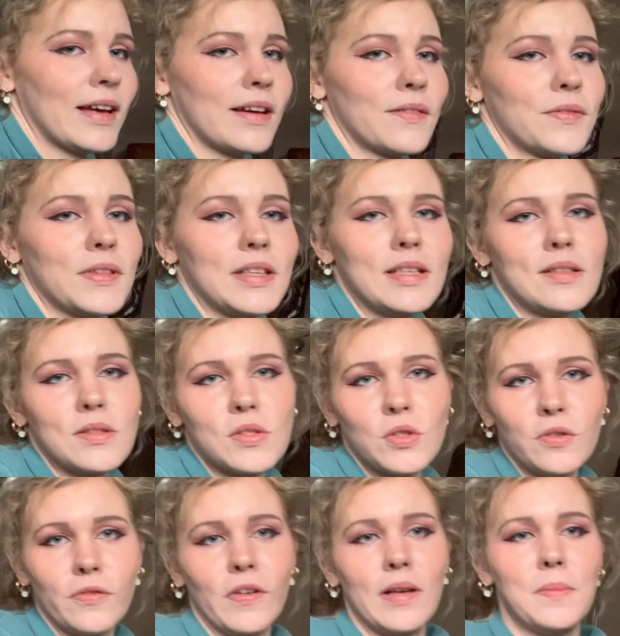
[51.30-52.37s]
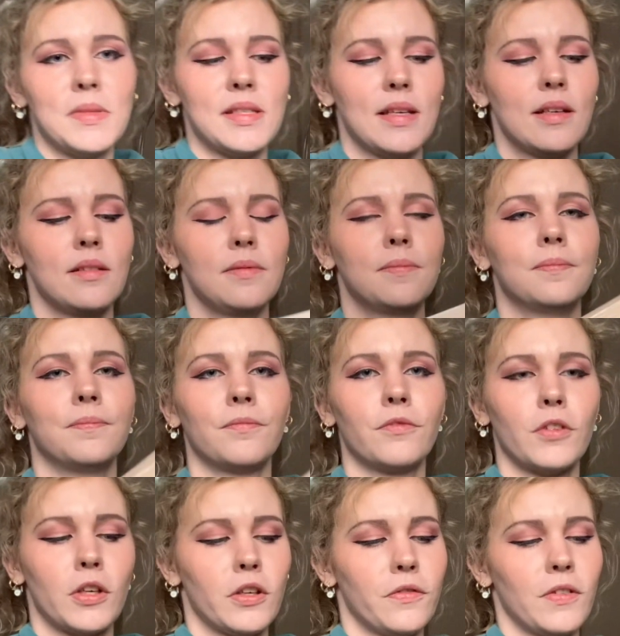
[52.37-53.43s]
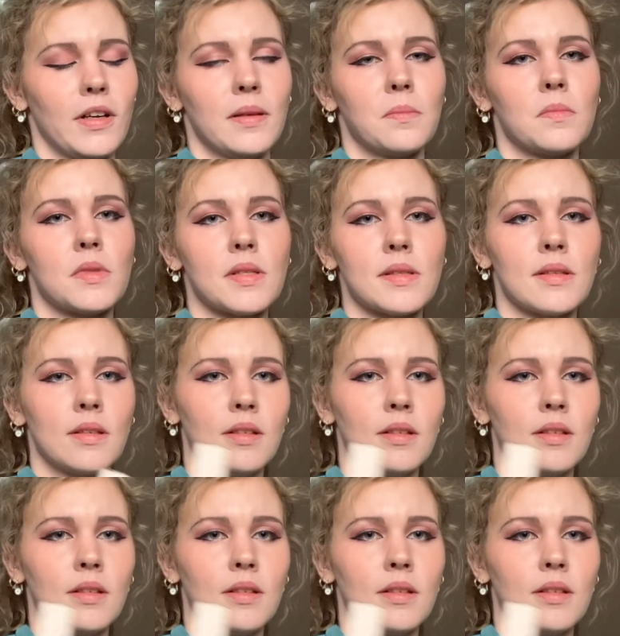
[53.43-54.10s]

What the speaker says: have these two frames here, photo frames,